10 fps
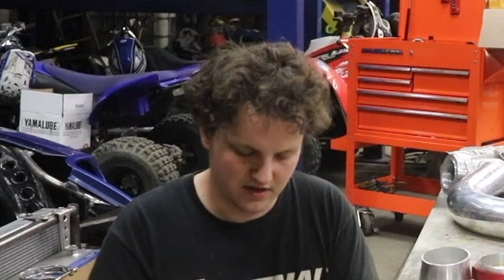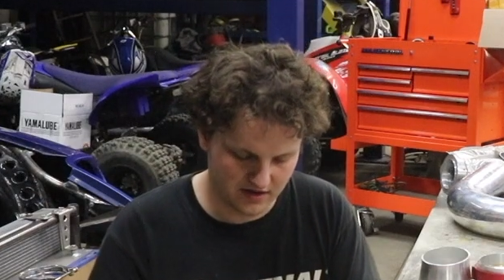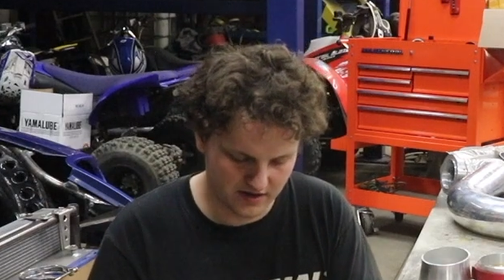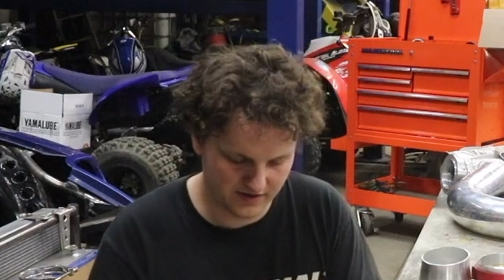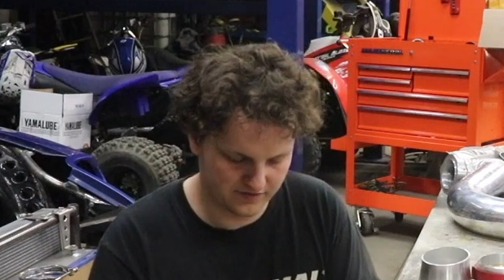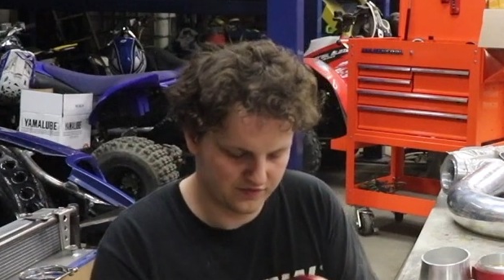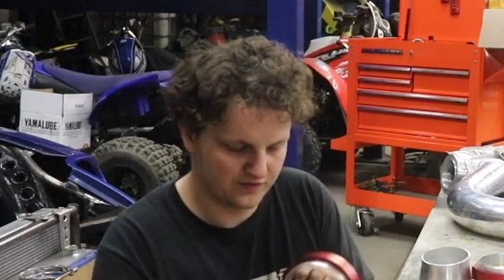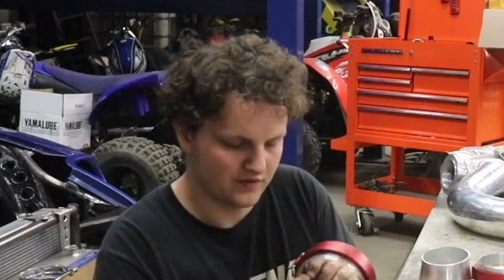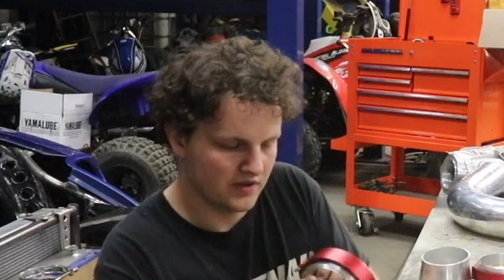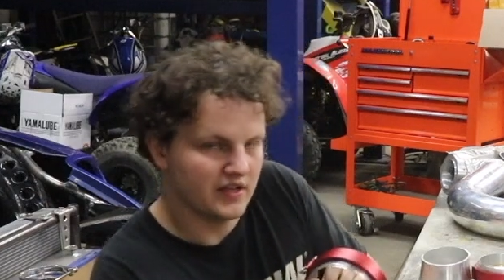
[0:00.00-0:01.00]
If
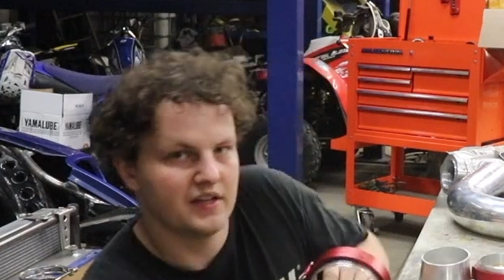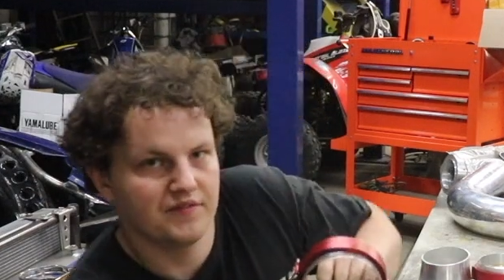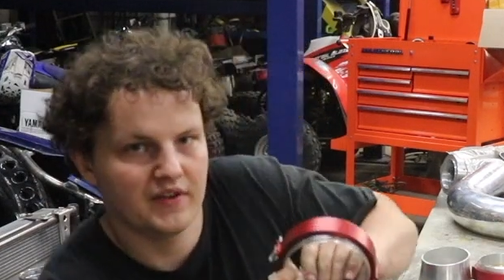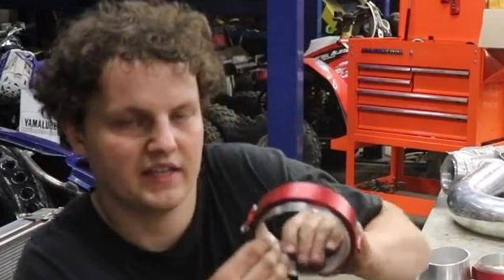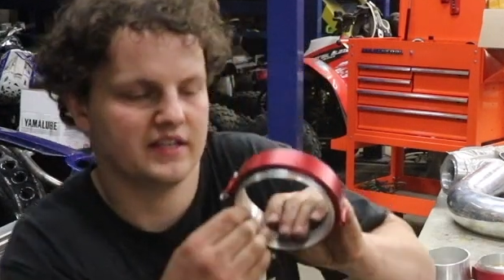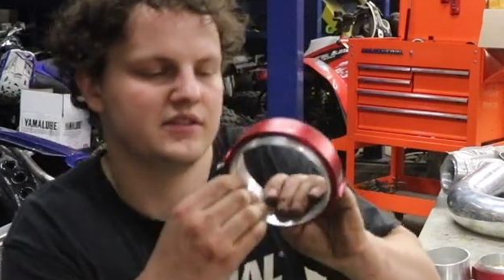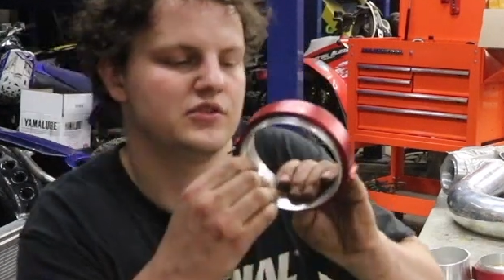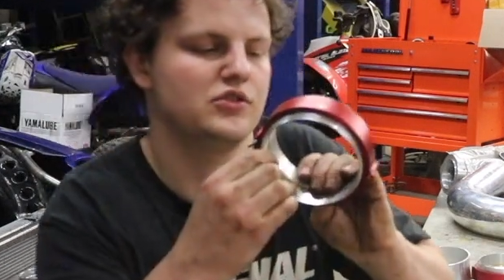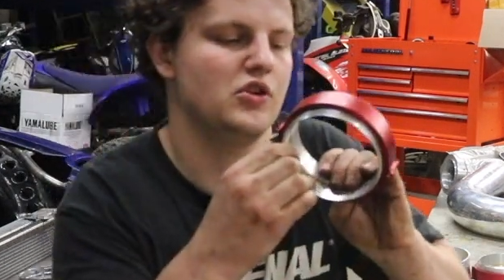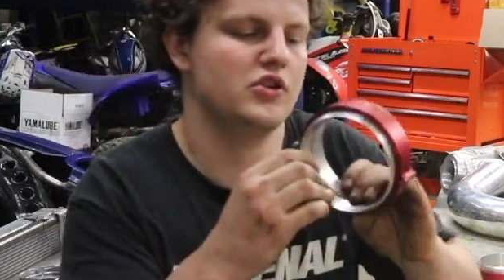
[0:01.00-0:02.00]
I can
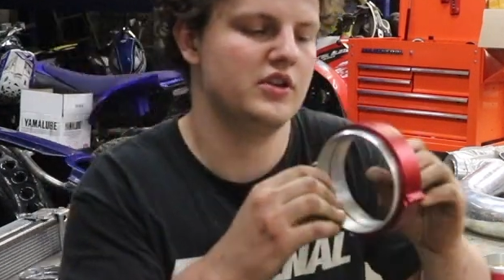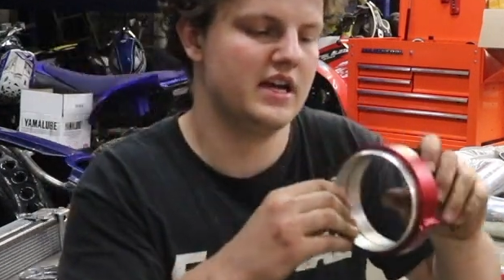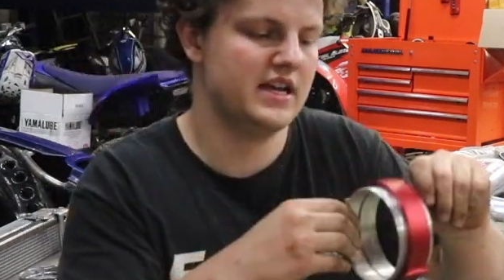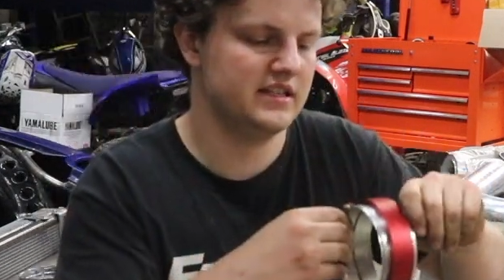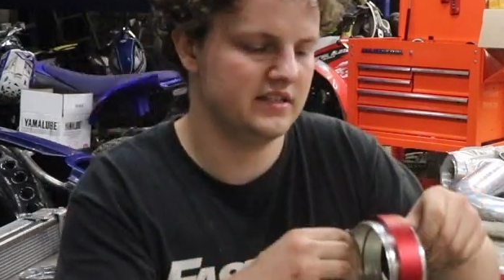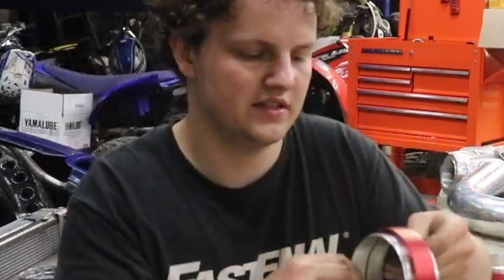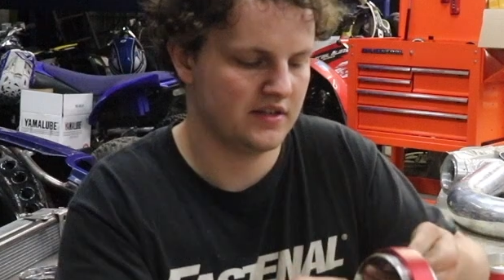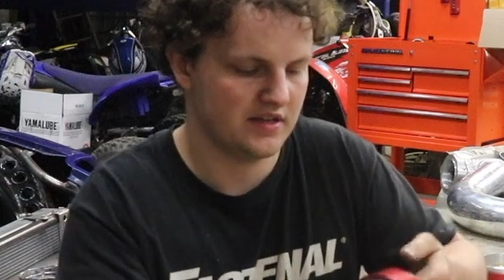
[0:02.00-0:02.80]
show you guys